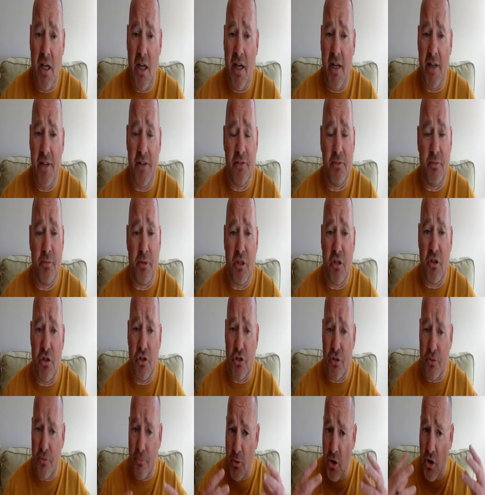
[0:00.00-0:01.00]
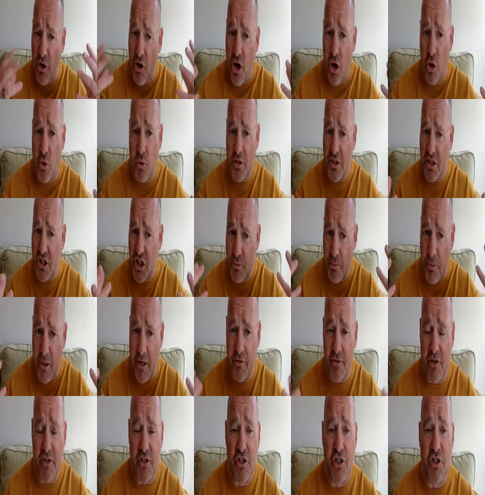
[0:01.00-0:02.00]
And because of my whole
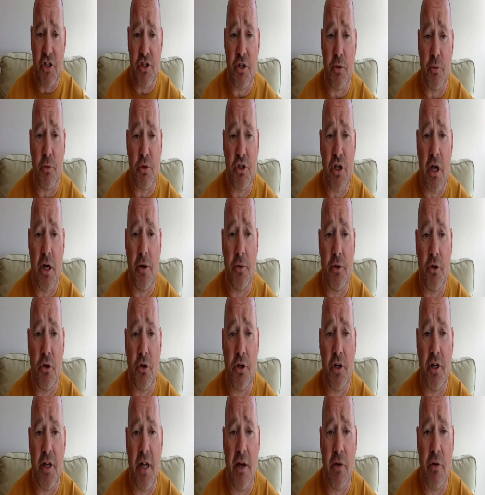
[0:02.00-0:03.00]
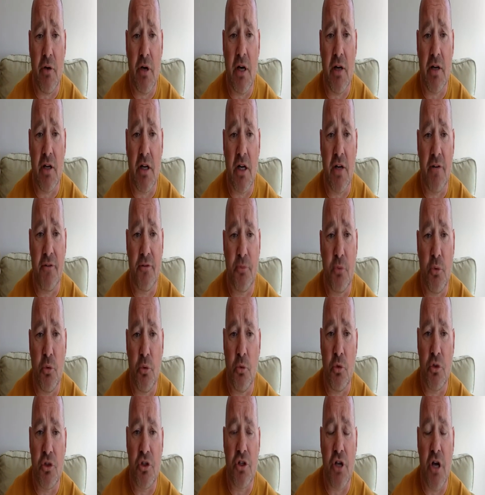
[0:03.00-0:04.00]
experiences that was going on and how uncomfortable
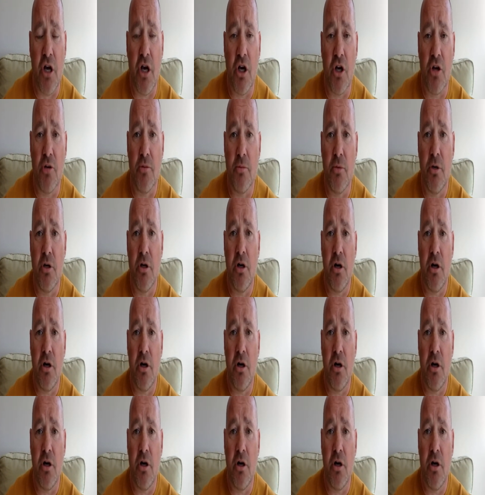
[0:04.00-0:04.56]
it was at home,